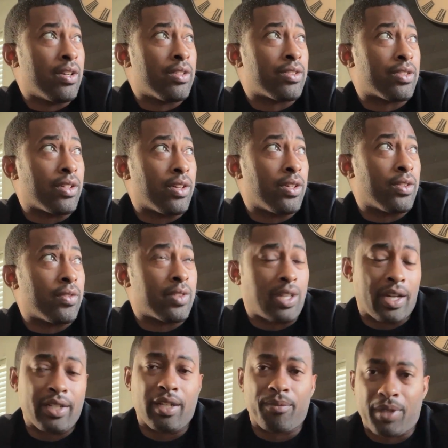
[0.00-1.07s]
So, and
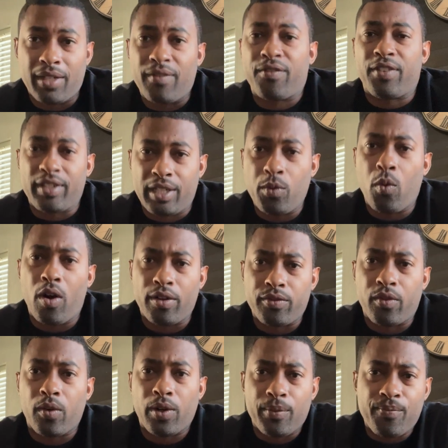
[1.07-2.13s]
I ended up getting 51
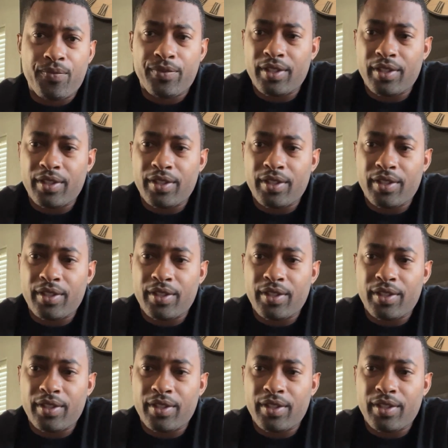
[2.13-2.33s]
for it.